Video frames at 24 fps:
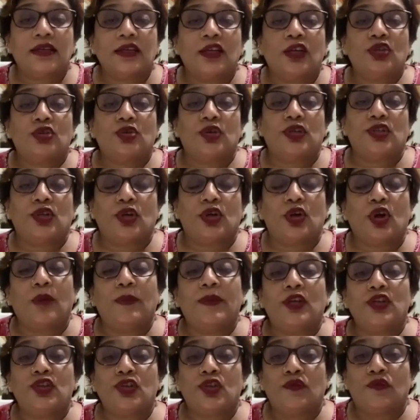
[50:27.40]
So it's a
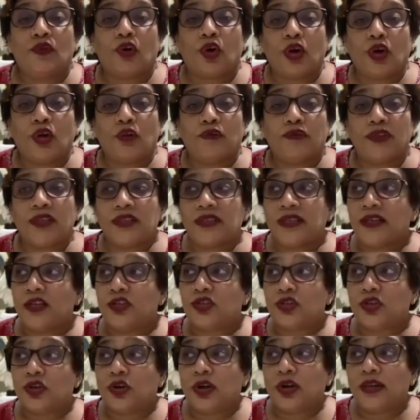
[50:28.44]
combination of all of this, and
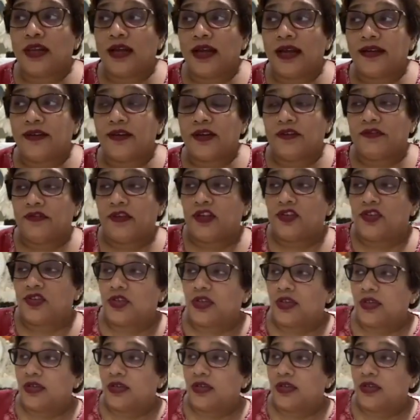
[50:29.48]
it's called Hydrafacial.